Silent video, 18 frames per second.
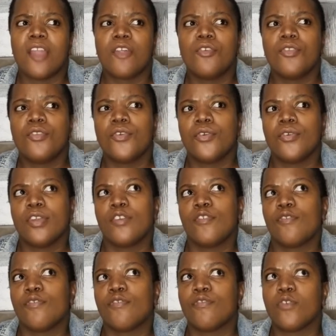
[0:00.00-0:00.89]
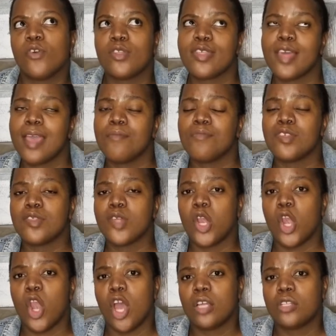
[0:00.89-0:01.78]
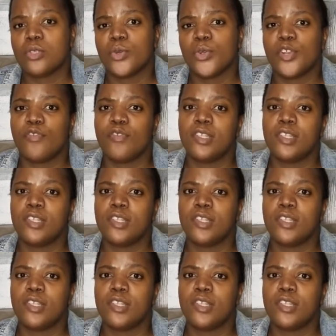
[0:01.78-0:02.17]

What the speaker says: I don't know if four times is a lot or